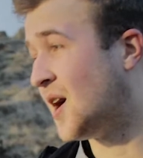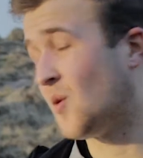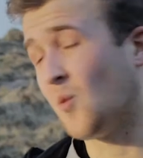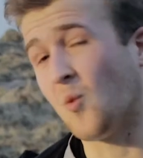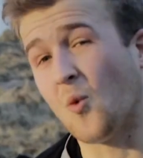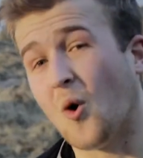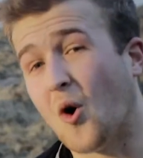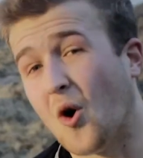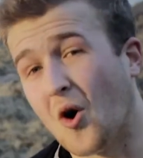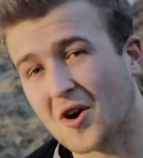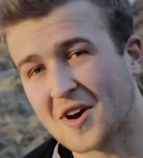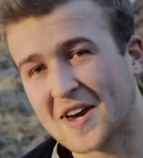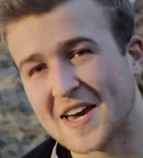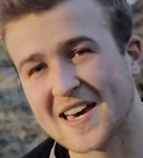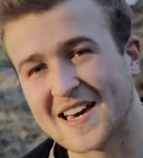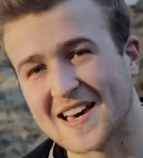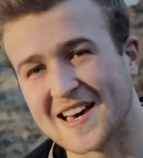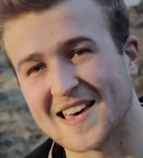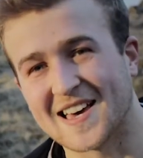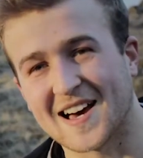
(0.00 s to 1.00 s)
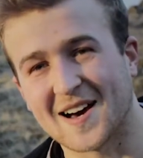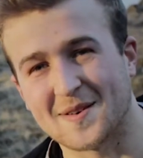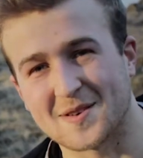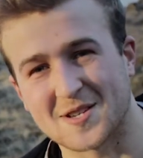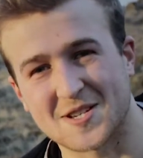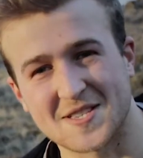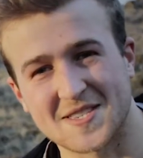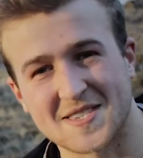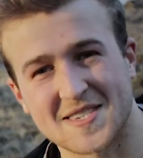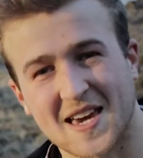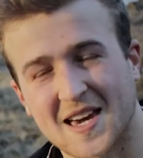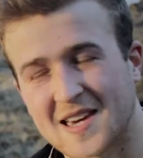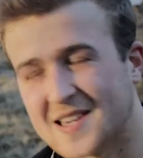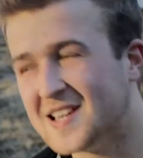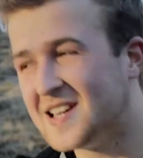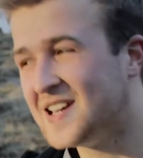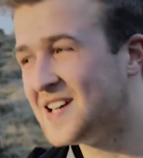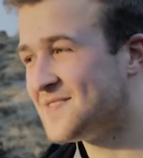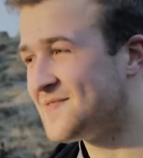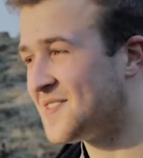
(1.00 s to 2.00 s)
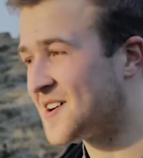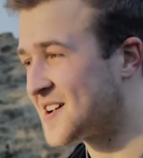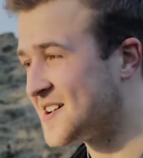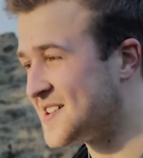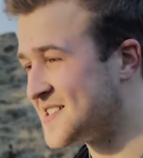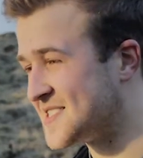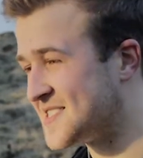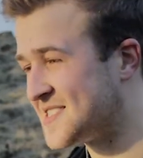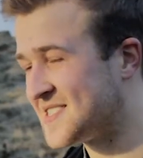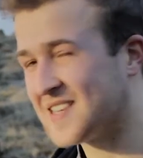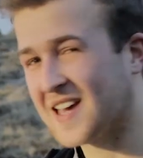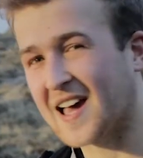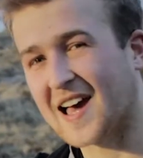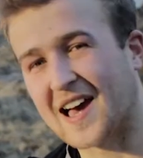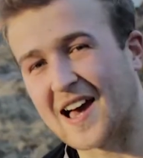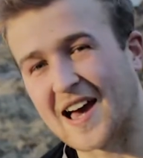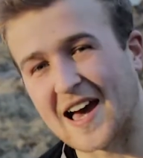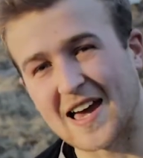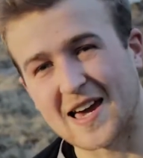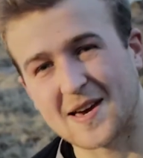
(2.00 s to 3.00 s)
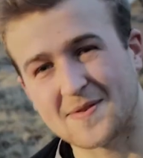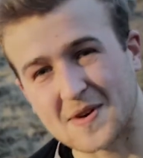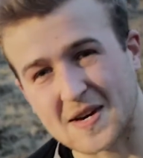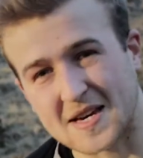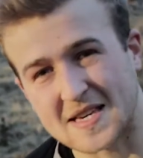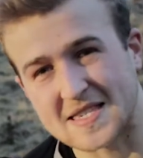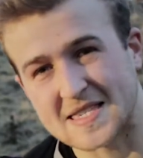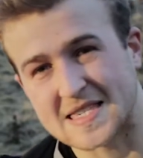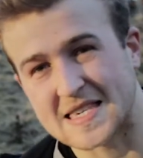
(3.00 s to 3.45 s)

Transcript: walk, I should say, because if you can